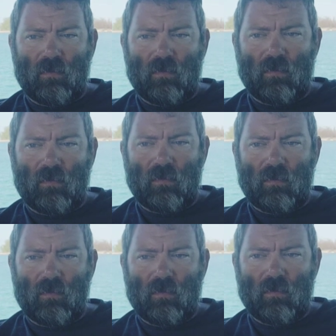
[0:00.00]

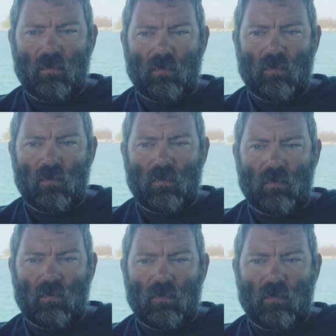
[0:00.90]

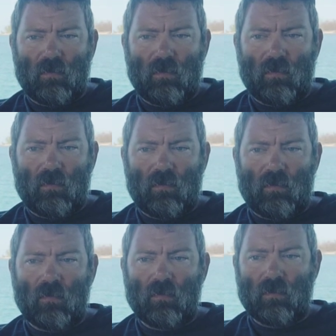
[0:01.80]

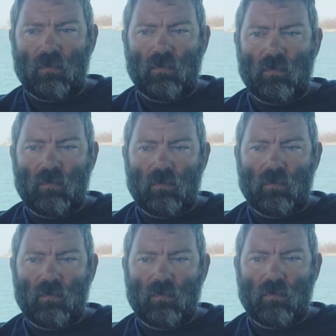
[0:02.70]

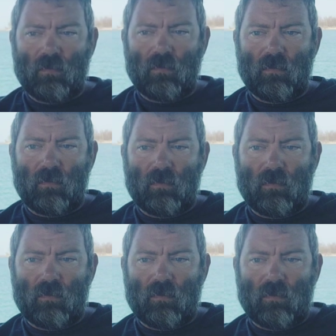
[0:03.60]

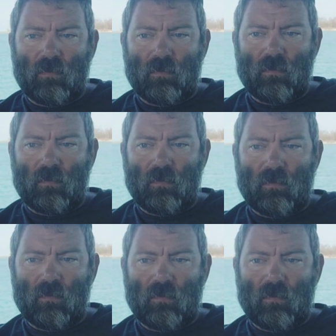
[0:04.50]

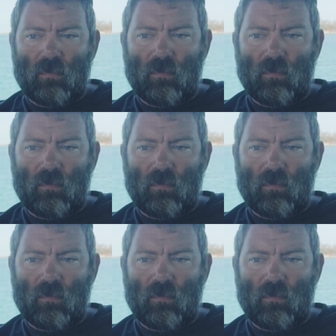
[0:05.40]
The person shown says nothing.